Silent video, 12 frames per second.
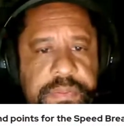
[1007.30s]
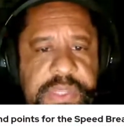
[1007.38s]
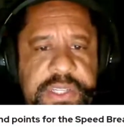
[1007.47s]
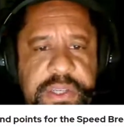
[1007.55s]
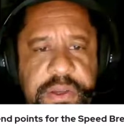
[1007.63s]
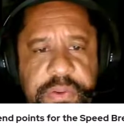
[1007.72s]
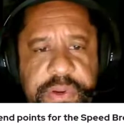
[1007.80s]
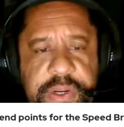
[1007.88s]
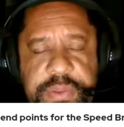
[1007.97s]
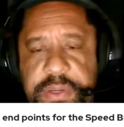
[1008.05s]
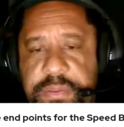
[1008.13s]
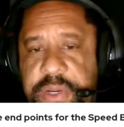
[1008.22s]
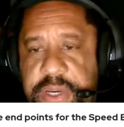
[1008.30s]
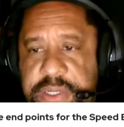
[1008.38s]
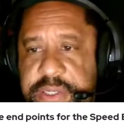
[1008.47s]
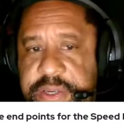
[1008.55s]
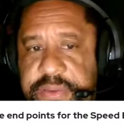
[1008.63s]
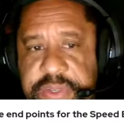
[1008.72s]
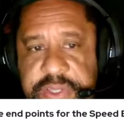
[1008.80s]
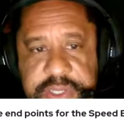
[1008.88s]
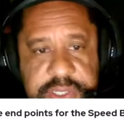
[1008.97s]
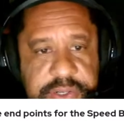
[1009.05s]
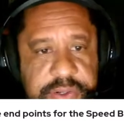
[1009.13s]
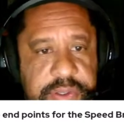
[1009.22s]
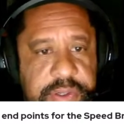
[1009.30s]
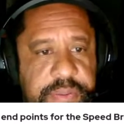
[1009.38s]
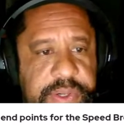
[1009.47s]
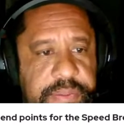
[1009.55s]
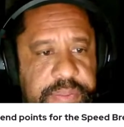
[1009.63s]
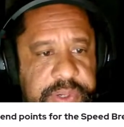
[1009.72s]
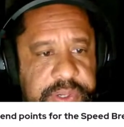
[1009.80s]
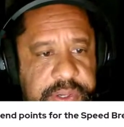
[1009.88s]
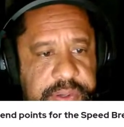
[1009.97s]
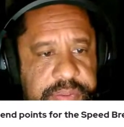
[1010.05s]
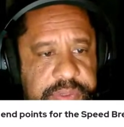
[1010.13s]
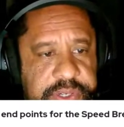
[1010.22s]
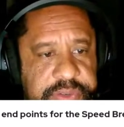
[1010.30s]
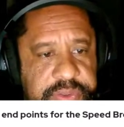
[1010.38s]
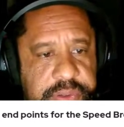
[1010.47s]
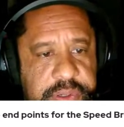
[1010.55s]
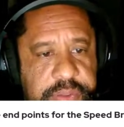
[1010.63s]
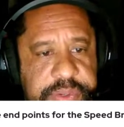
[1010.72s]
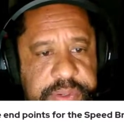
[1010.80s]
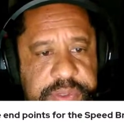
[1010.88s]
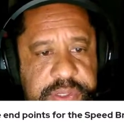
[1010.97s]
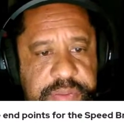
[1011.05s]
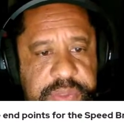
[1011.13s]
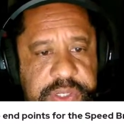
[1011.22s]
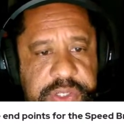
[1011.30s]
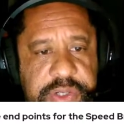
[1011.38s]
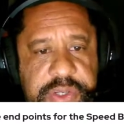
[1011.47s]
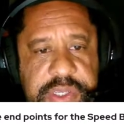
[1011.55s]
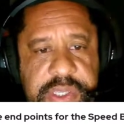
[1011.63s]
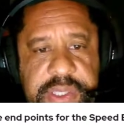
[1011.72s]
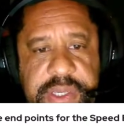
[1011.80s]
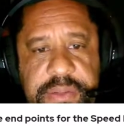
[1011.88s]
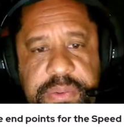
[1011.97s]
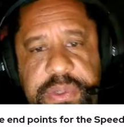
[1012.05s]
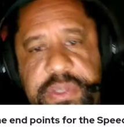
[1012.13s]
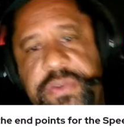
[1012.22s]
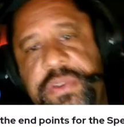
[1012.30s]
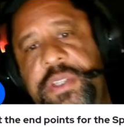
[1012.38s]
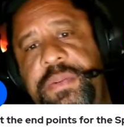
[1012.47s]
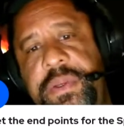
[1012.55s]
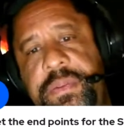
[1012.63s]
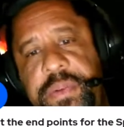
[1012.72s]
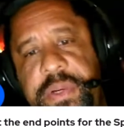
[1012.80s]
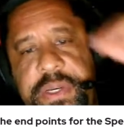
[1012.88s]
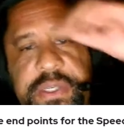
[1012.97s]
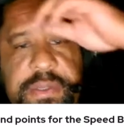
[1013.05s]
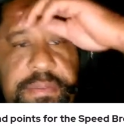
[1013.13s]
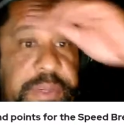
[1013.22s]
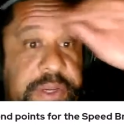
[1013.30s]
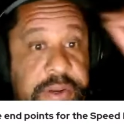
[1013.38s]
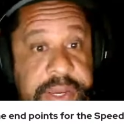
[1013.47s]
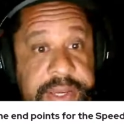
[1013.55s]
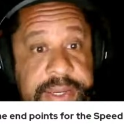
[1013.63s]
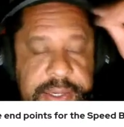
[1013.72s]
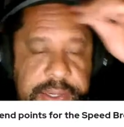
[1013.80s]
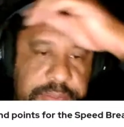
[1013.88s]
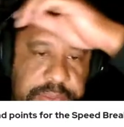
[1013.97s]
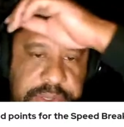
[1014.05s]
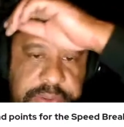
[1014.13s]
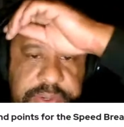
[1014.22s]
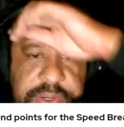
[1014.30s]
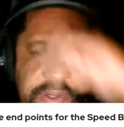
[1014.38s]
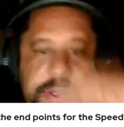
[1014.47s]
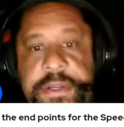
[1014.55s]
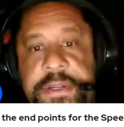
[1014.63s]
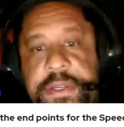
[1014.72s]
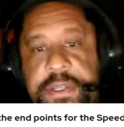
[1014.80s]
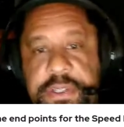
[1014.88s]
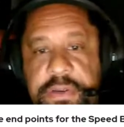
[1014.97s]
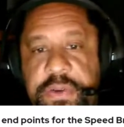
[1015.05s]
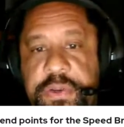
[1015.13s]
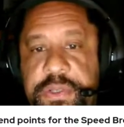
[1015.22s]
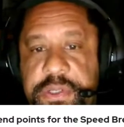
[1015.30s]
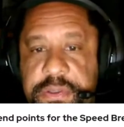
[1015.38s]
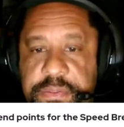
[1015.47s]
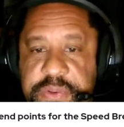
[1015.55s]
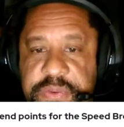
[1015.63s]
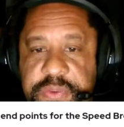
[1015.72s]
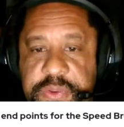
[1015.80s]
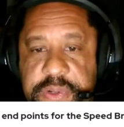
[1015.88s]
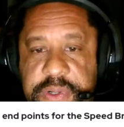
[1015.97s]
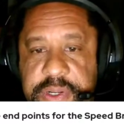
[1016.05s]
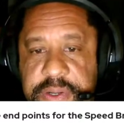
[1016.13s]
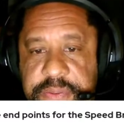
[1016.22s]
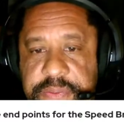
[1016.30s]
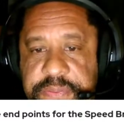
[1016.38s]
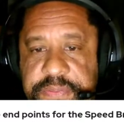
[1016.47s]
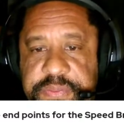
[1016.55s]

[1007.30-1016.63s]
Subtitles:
So we're going to be unboxing the F-86 here in a little bit, but Jeff and Laura Alabama said make sure to set the endpoints for the speed brakes, BRAKE, by the way, servos before